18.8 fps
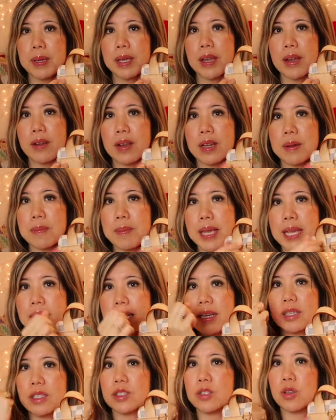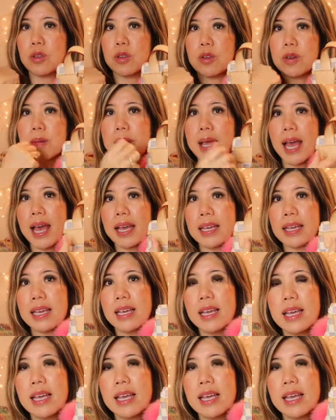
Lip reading: here and make it a shoulder bag.